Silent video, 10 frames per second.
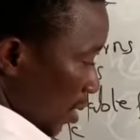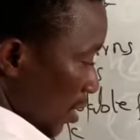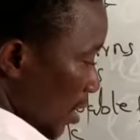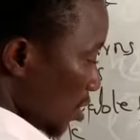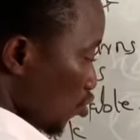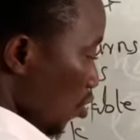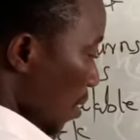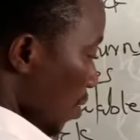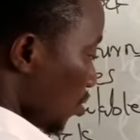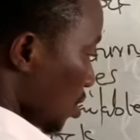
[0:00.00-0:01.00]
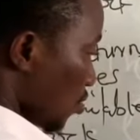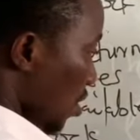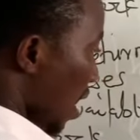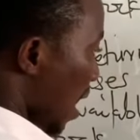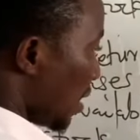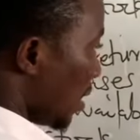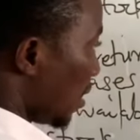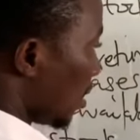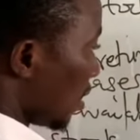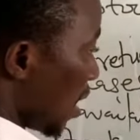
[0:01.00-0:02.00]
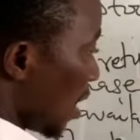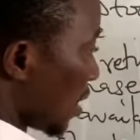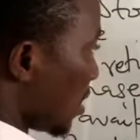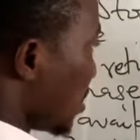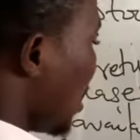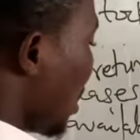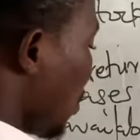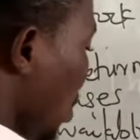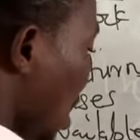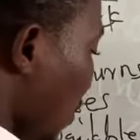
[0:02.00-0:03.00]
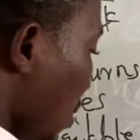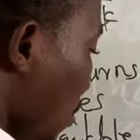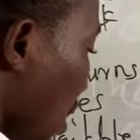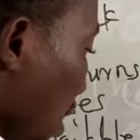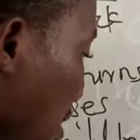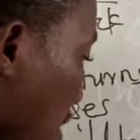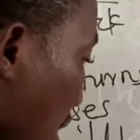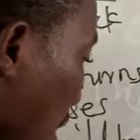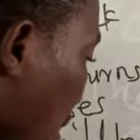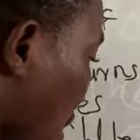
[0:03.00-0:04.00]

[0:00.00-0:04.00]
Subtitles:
these two amounts we are adding, I can say that we can even bring it here.